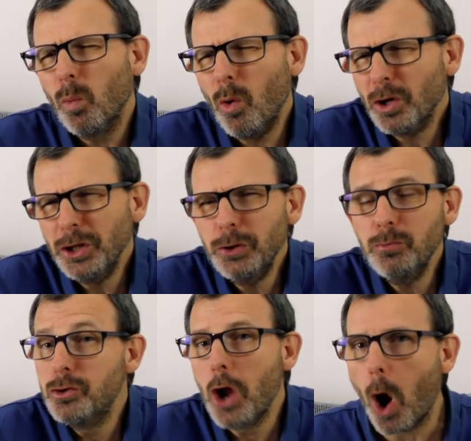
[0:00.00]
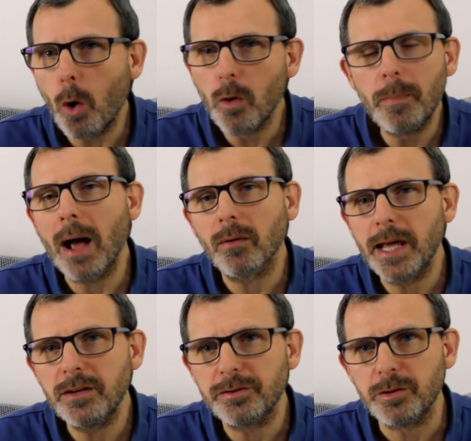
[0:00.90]
What can you know about
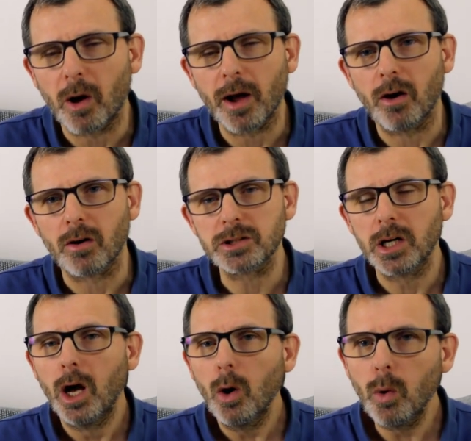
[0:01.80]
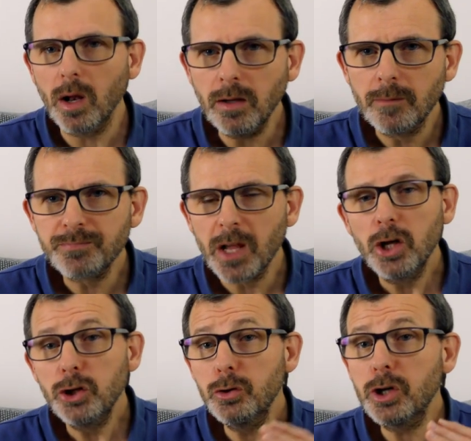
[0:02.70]
length, you might ask? Well,
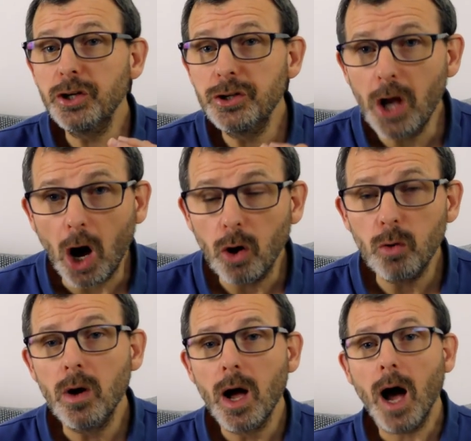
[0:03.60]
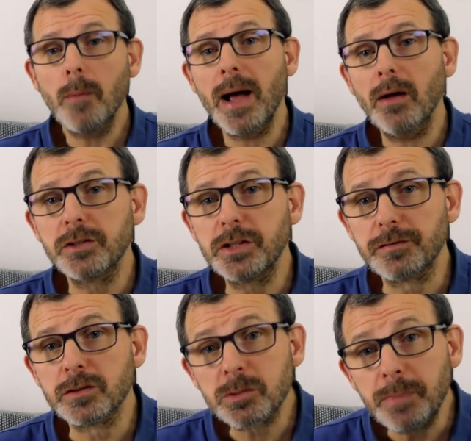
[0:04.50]
you can know about the
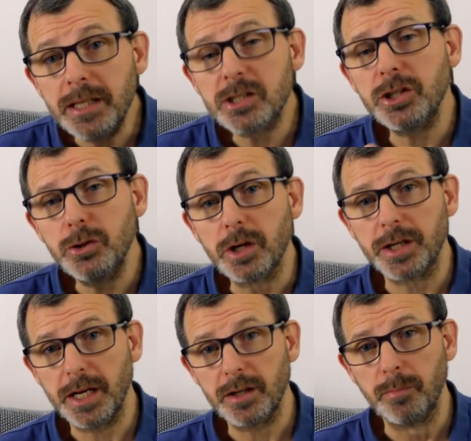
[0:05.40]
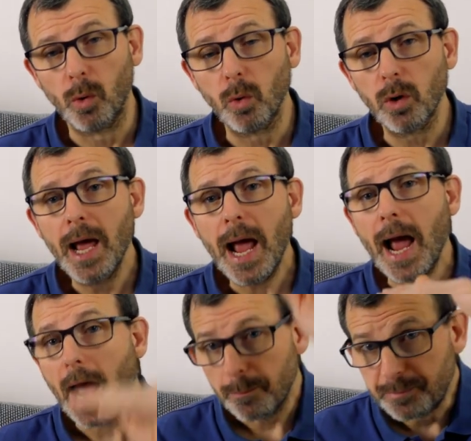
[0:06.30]
different speeds that you can hit the ball
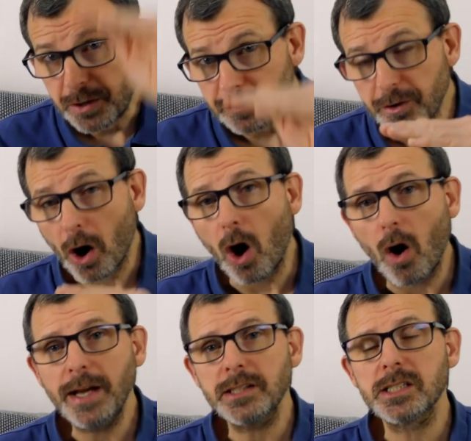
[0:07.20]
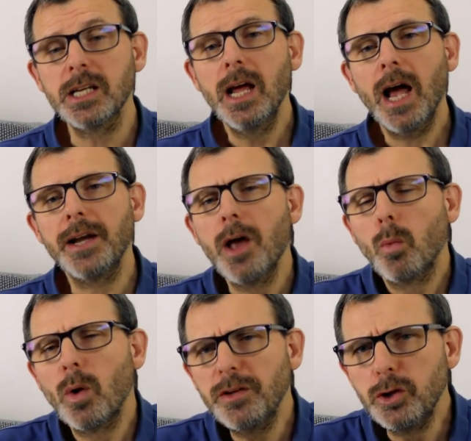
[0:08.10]
at different heights and
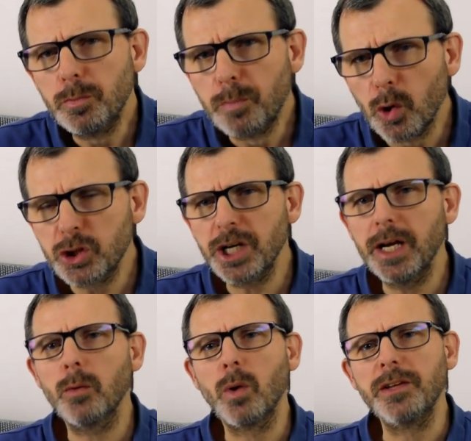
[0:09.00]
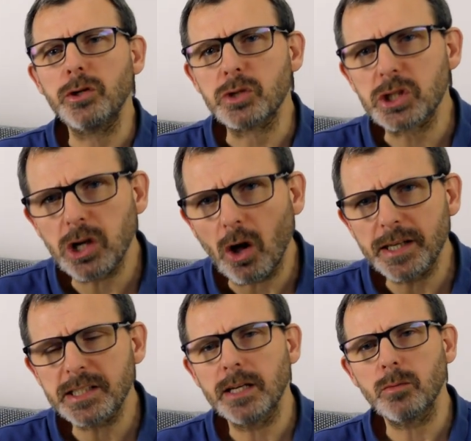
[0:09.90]
whether you push it, whether you
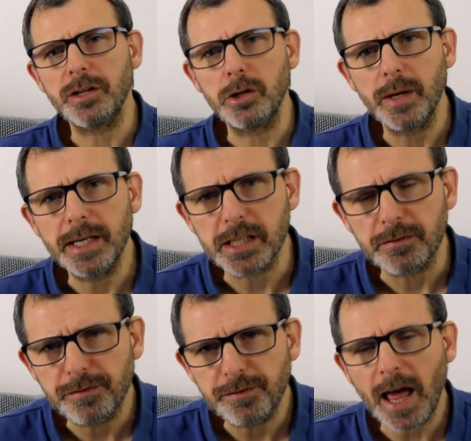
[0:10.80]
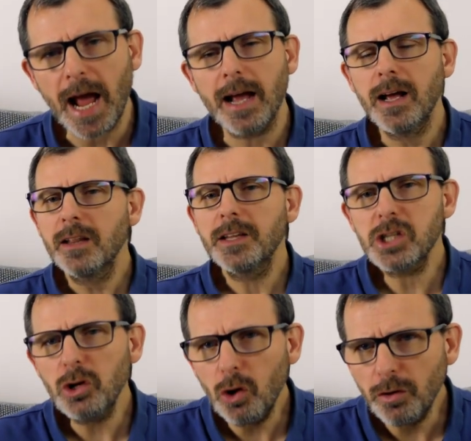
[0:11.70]
slice it, whether you hit it flat. There's
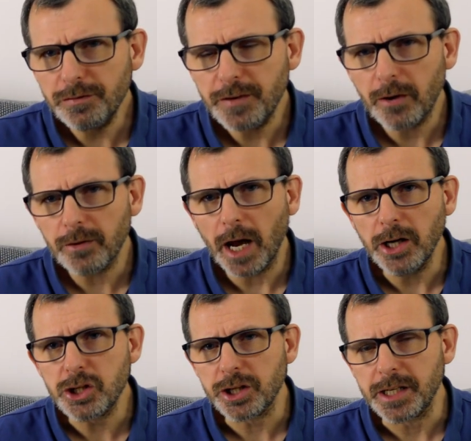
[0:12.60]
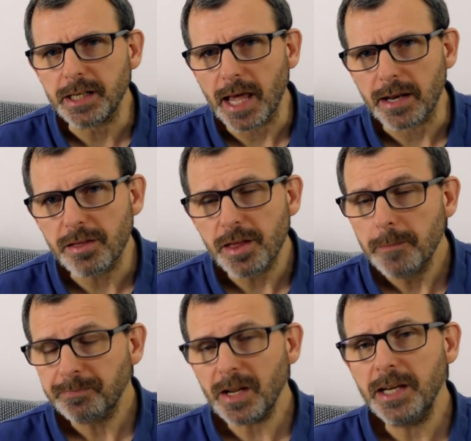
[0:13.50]
a lot of variation in length.
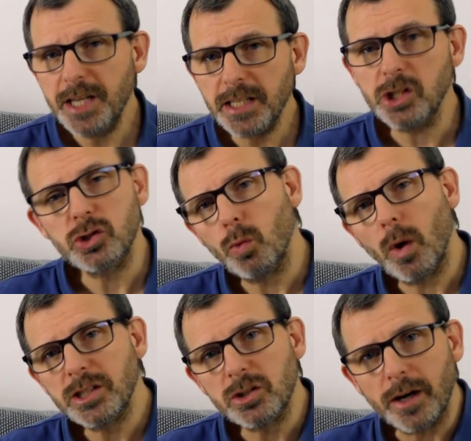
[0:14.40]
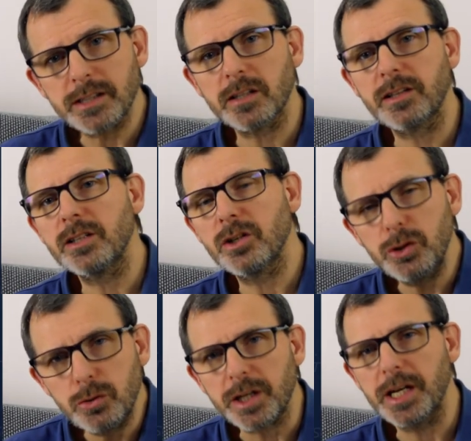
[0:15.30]
And yes, it's always nice to think that
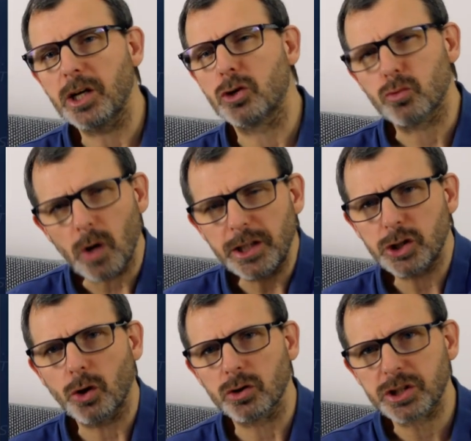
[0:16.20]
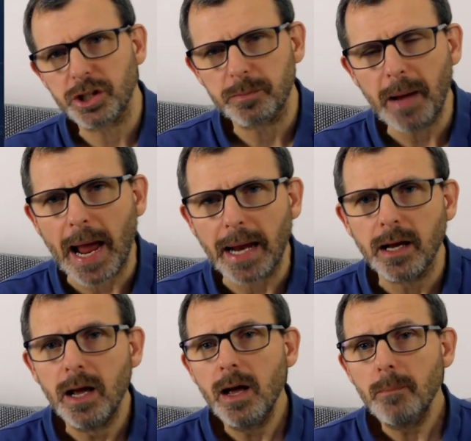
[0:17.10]
you can hit great shots to the
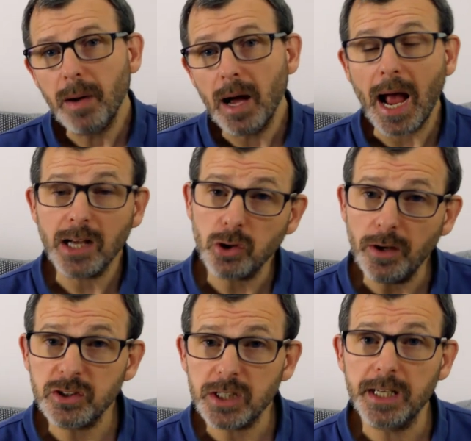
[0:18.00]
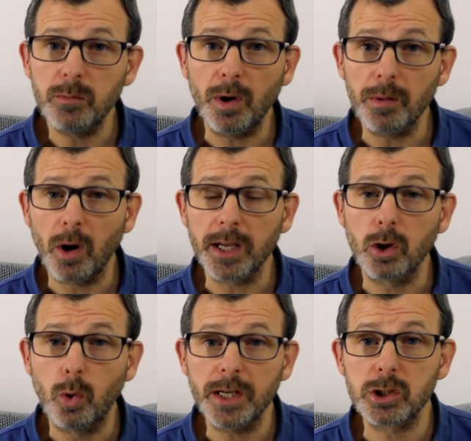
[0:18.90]
back. But as I've said in one of my
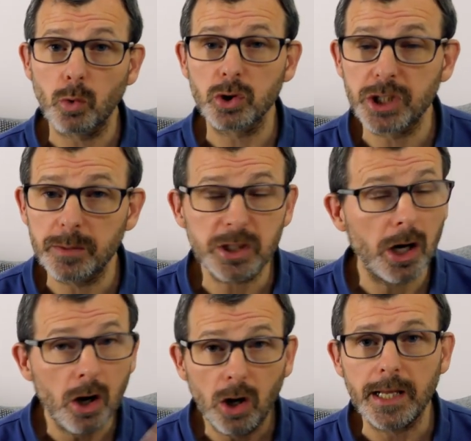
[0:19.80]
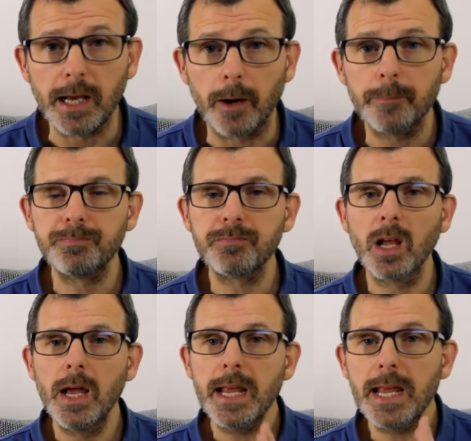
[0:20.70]
quick squash tips earlier,
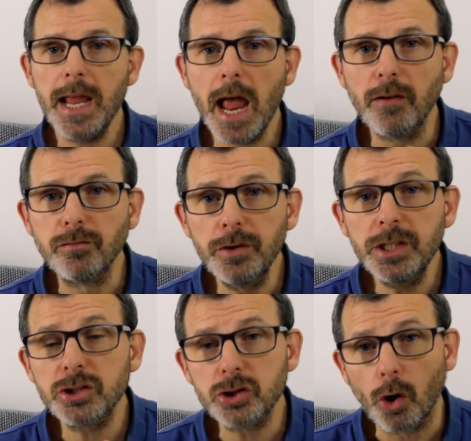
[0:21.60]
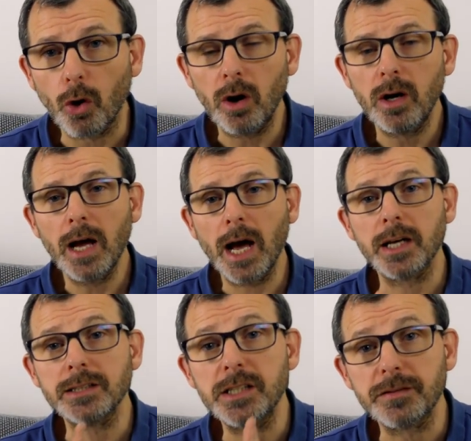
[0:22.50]
hit every shot
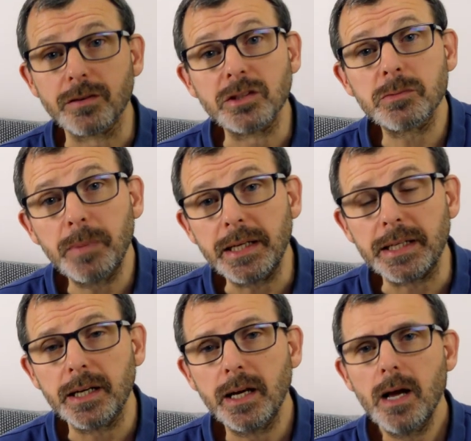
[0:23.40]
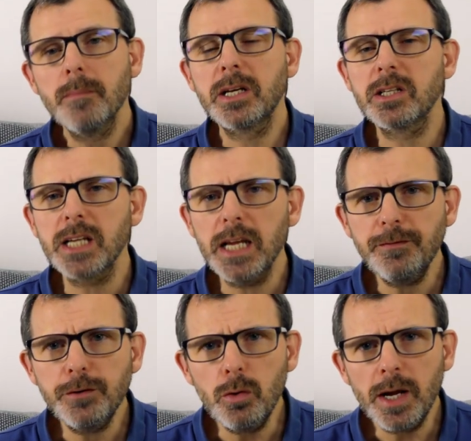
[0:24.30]
at a different speed. Because
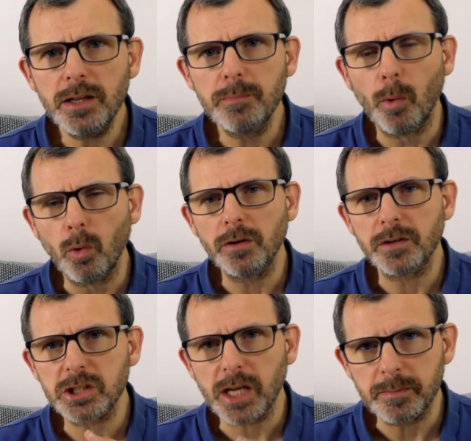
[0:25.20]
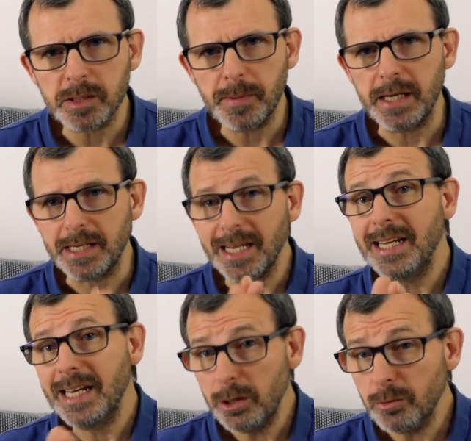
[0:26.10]
if you hit the ball at the same speed,
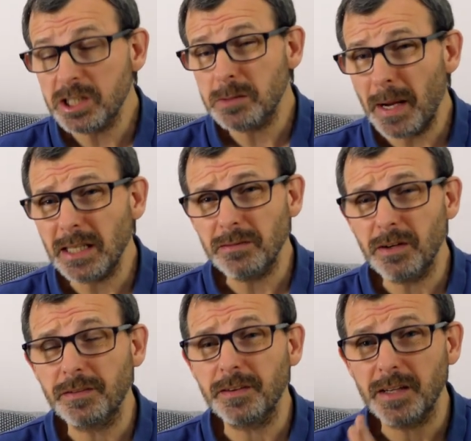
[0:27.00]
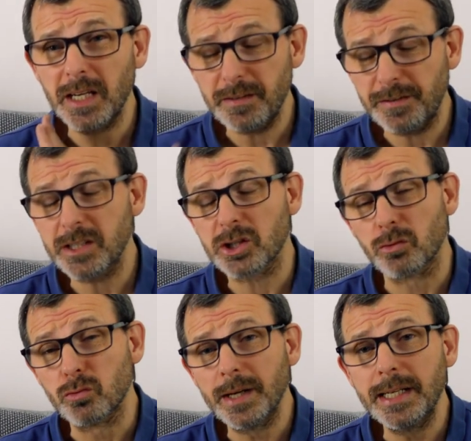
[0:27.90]
irrespective if, it, if it's a
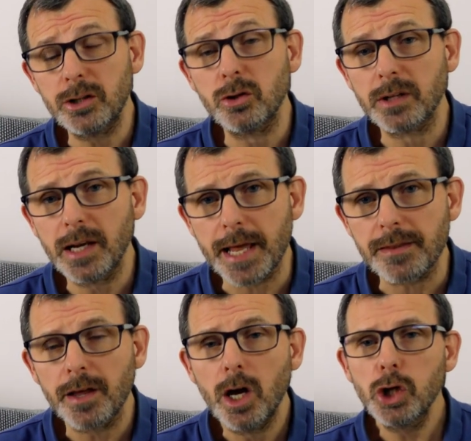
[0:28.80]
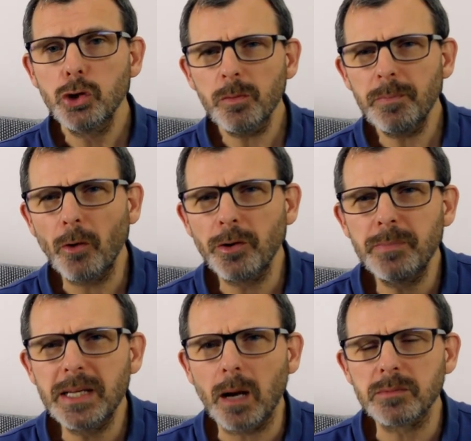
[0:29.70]
really good length, your opponent
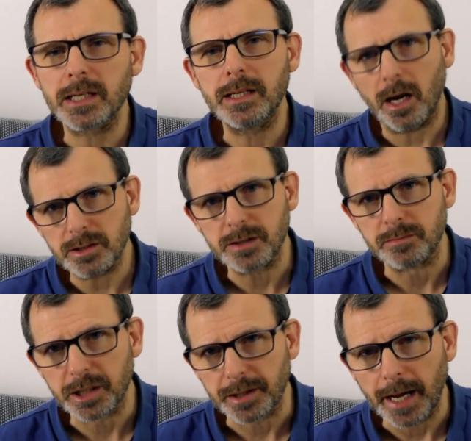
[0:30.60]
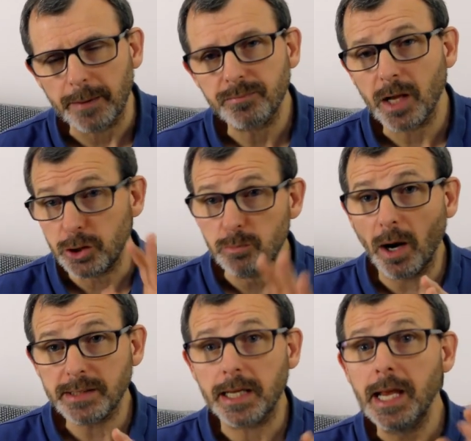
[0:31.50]
becomes accustomed to that. And you
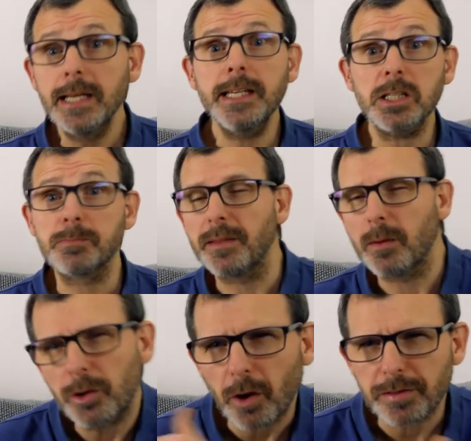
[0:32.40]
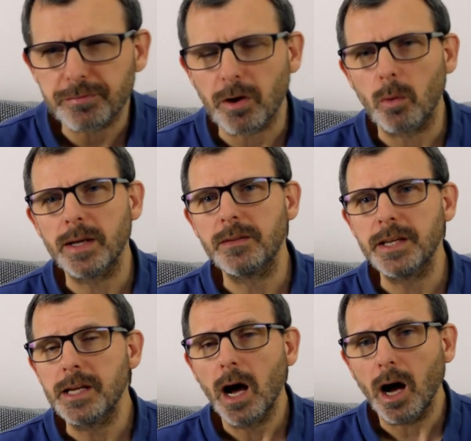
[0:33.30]
might say, yes, but then when I throw in
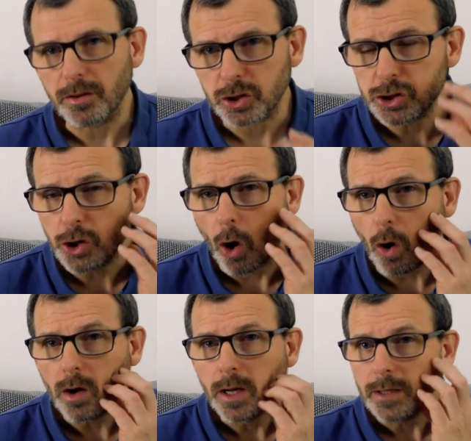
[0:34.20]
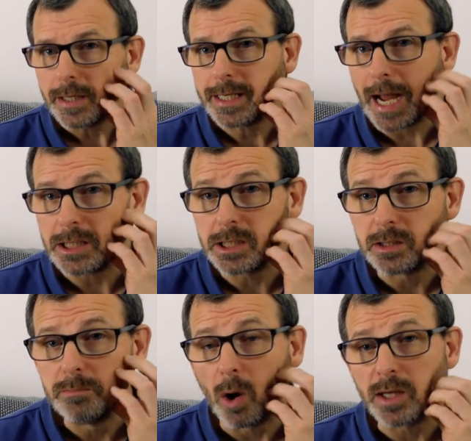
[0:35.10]
the other shot, it catches
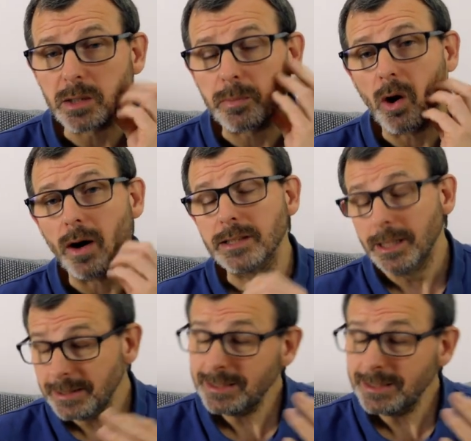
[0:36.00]
them by surprise.